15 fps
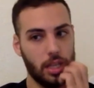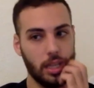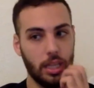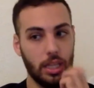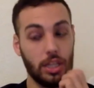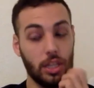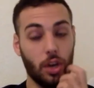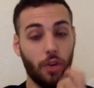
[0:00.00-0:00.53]

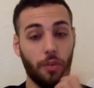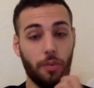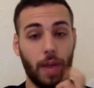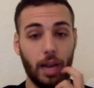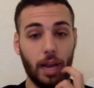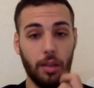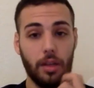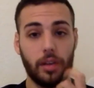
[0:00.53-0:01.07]
There's a lot of
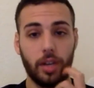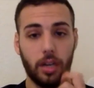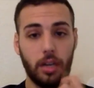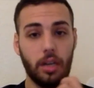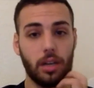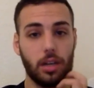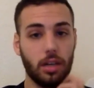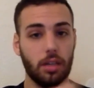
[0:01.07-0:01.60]
value there.
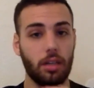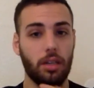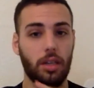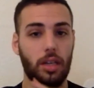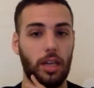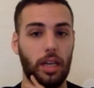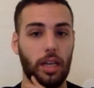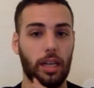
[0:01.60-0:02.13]

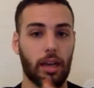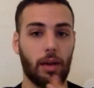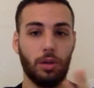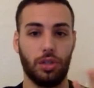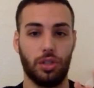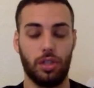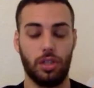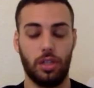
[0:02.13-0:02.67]
Like I
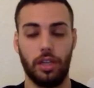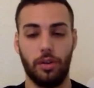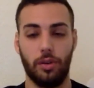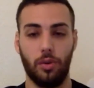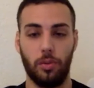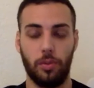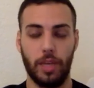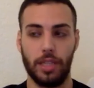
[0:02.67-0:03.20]
was in a
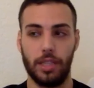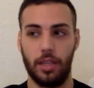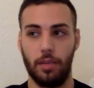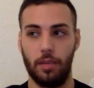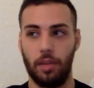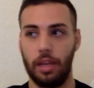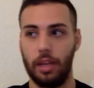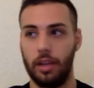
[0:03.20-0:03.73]
room yesterday
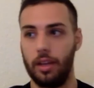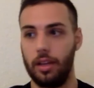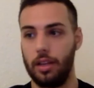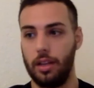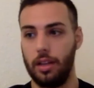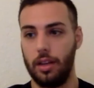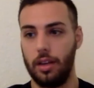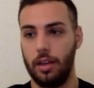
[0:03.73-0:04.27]
with like
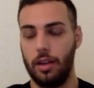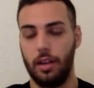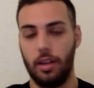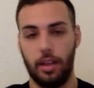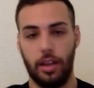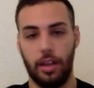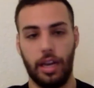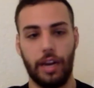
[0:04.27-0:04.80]

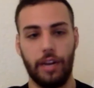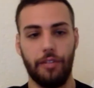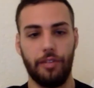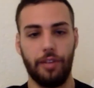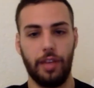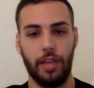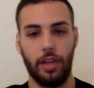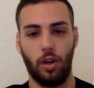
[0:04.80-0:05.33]
Gary
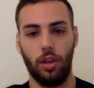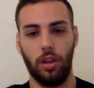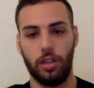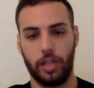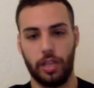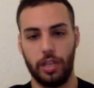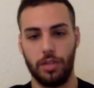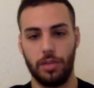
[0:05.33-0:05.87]
Vee and all
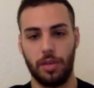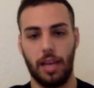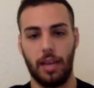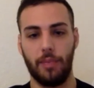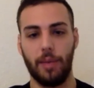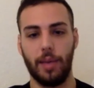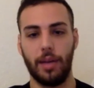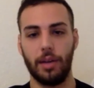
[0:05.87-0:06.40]
his
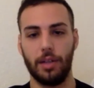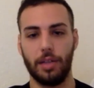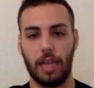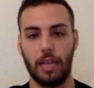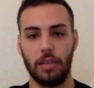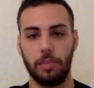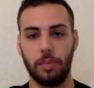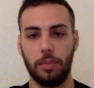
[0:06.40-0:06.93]
like Vayner
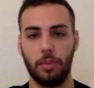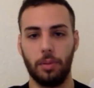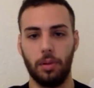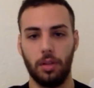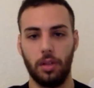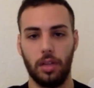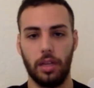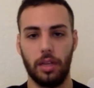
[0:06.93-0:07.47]
talent
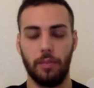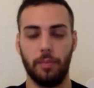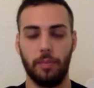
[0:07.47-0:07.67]
people and